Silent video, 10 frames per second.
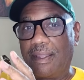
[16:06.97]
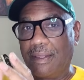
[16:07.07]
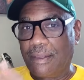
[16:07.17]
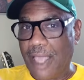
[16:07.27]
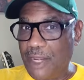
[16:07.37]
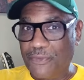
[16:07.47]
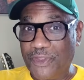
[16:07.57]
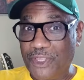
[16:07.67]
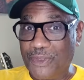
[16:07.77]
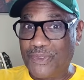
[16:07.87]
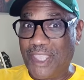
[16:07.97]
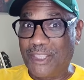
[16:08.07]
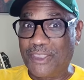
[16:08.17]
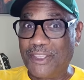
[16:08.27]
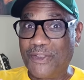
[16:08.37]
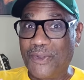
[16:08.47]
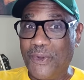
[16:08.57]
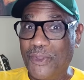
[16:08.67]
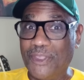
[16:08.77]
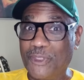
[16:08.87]
A lot of videos out there
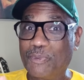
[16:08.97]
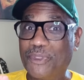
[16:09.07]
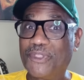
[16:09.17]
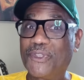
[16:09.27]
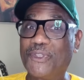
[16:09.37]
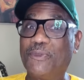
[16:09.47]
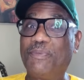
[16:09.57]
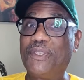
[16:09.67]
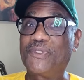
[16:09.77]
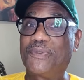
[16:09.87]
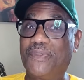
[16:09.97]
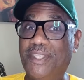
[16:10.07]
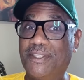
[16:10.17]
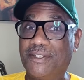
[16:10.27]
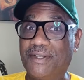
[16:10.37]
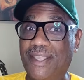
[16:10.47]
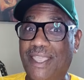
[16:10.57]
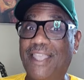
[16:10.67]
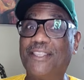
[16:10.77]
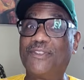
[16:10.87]
on this particular piece of gear,
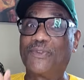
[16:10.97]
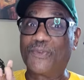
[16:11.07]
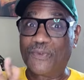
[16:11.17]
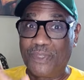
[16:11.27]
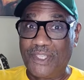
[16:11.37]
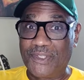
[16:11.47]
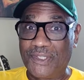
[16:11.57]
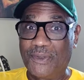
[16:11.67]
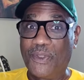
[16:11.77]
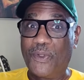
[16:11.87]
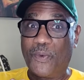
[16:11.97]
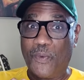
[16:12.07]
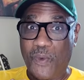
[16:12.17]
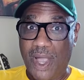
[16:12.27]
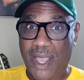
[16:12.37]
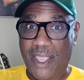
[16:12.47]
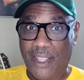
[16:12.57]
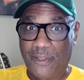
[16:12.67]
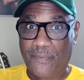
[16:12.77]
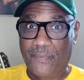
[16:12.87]
and there's a reason why.
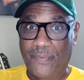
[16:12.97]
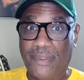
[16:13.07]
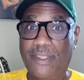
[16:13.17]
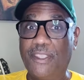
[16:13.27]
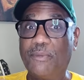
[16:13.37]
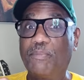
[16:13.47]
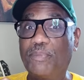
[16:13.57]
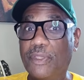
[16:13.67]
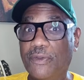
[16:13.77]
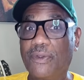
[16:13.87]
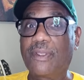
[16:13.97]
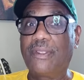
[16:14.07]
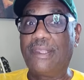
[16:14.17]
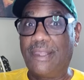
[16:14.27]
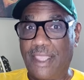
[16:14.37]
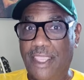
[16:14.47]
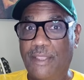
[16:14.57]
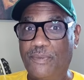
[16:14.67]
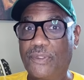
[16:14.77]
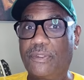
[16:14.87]
Empirical
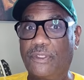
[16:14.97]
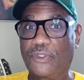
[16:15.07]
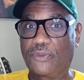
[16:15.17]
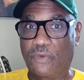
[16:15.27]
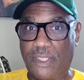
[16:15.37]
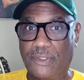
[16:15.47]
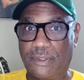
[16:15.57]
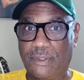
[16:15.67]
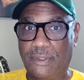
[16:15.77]
Labs Distressor.